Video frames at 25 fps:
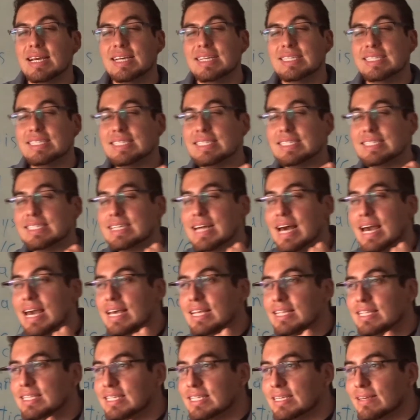
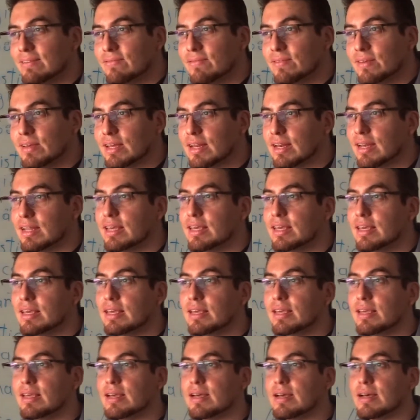
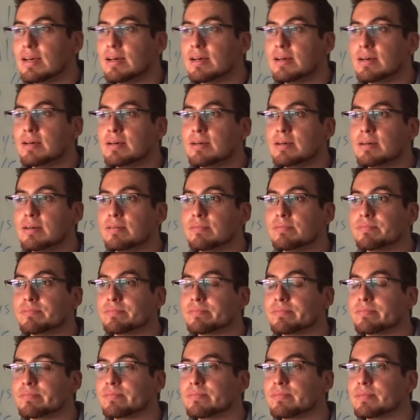scientifically
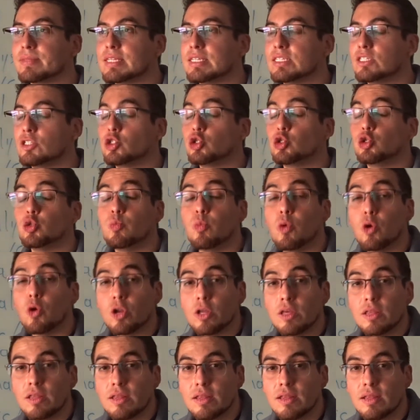
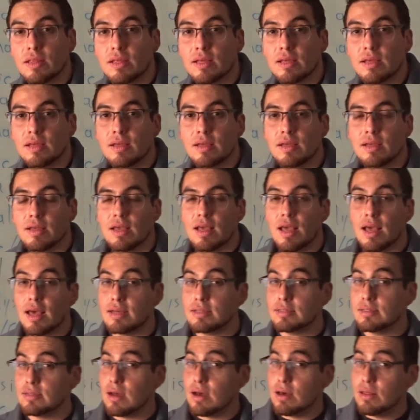supported
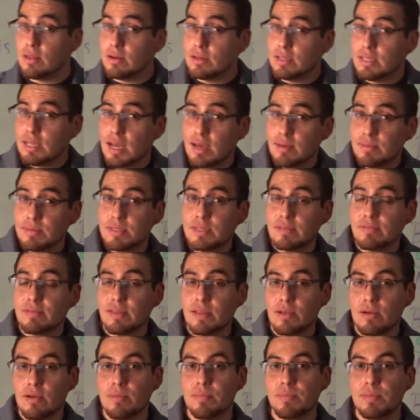as other types of
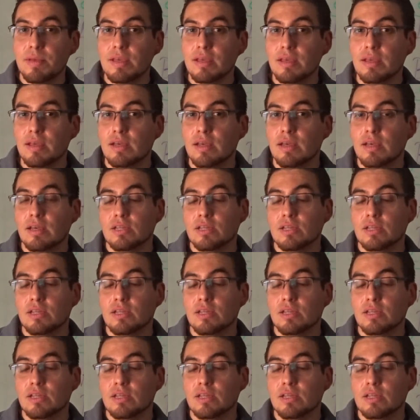therapy.